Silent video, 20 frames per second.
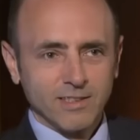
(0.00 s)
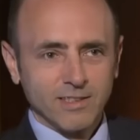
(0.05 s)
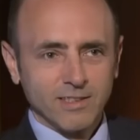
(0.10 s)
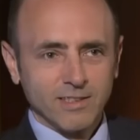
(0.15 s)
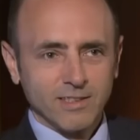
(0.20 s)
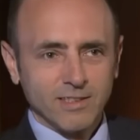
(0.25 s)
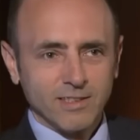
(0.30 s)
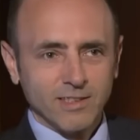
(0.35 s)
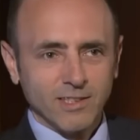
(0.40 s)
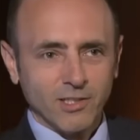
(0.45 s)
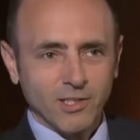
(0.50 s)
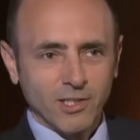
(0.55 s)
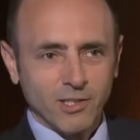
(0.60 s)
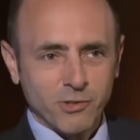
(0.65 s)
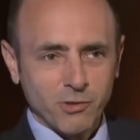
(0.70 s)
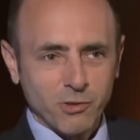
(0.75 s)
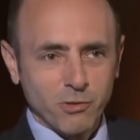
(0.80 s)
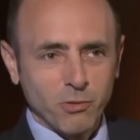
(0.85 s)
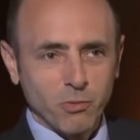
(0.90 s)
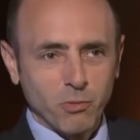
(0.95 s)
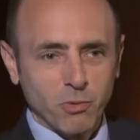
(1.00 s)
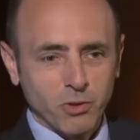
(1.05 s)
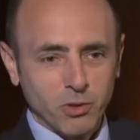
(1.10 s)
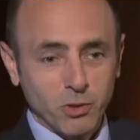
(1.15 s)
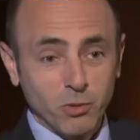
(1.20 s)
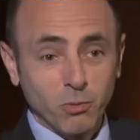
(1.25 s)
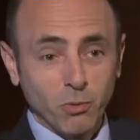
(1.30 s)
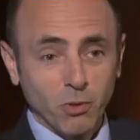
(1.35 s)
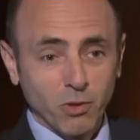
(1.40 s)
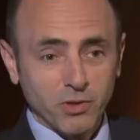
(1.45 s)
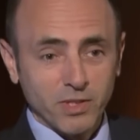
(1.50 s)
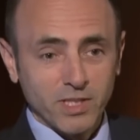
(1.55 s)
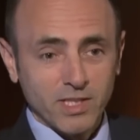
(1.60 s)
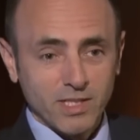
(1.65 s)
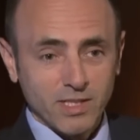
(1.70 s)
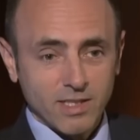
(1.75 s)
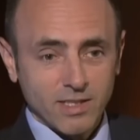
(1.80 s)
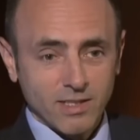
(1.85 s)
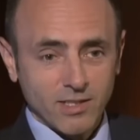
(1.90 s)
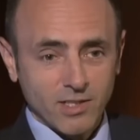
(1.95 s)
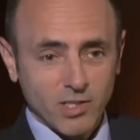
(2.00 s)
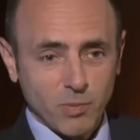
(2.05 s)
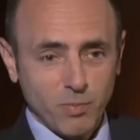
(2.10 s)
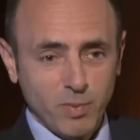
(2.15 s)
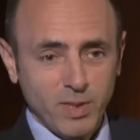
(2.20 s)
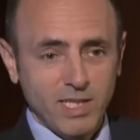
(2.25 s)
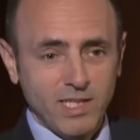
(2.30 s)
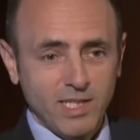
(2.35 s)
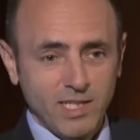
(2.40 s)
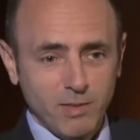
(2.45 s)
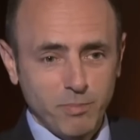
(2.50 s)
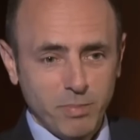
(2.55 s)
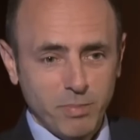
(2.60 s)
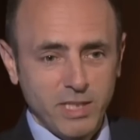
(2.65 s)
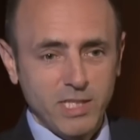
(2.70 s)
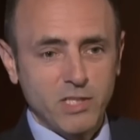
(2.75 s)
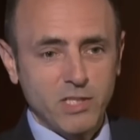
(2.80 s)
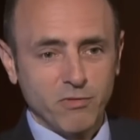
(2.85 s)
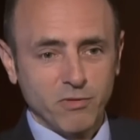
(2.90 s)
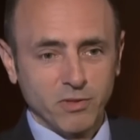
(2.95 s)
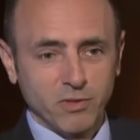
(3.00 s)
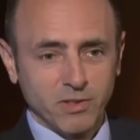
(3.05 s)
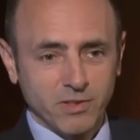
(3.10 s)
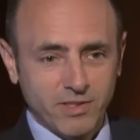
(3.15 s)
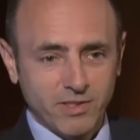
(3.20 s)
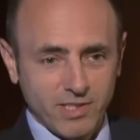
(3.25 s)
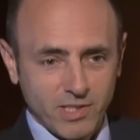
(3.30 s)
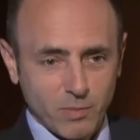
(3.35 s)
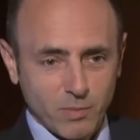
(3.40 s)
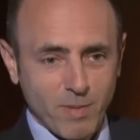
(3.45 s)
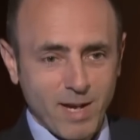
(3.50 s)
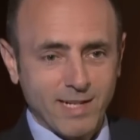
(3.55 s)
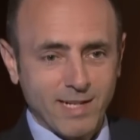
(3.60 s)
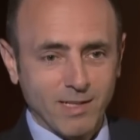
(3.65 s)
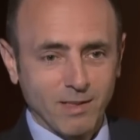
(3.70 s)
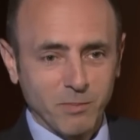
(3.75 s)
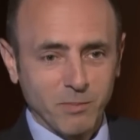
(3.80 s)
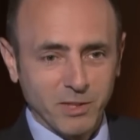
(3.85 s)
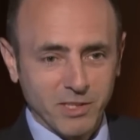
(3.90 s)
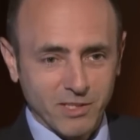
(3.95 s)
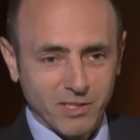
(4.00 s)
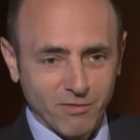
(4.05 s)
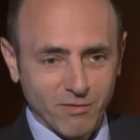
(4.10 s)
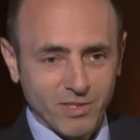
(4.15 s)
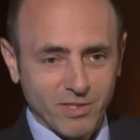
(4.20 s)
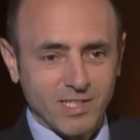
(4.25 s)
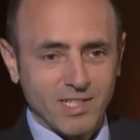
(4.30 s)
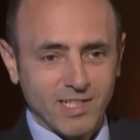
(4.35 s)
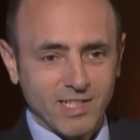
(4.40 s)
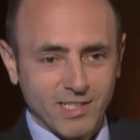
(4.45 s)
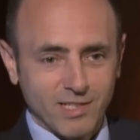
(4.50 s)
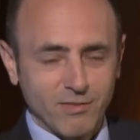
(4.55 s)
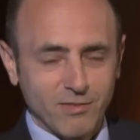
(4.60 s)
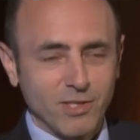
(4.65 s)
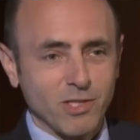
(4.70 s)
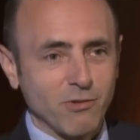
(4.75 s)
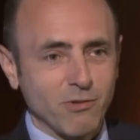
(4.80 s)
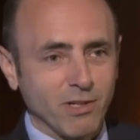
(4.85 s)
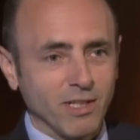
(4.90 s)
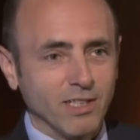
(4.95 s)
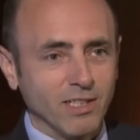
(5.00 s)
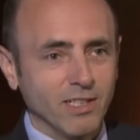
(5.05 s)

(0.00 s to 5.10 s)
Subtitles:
In truth, what you want is the speedy, peaceful dismantlement of the state of Israel.